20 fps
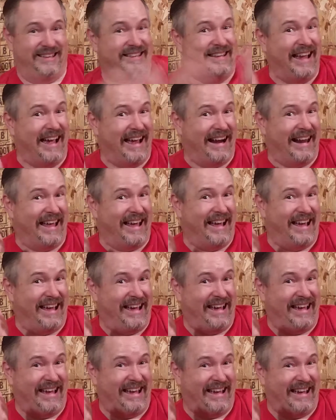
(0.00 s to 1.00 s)

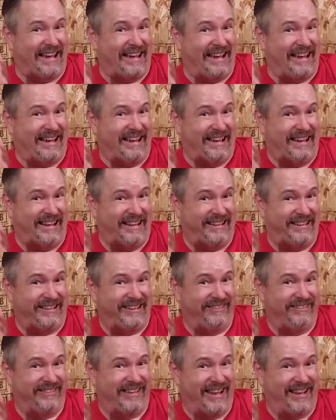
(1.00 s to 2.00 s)
Ta-da!
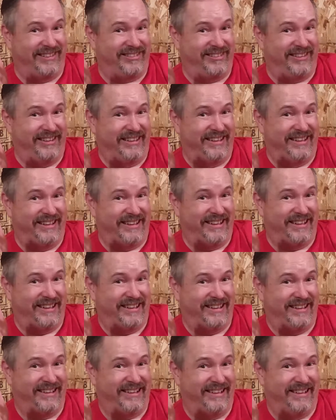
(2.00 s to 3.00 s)
You guessed it.
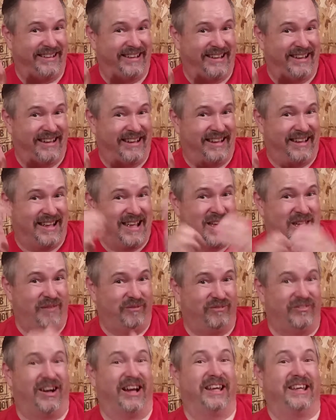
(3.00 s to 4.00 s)

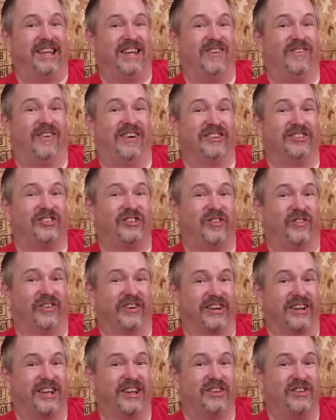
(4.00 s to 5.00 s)
Mikey wants to
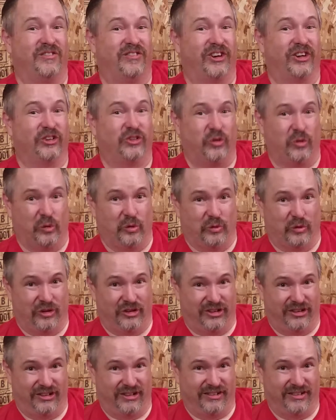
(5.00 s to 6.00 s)
work in the virtual
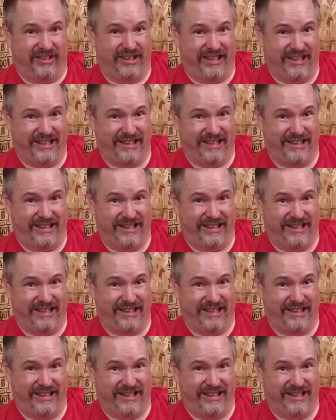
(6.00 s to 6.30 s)
world.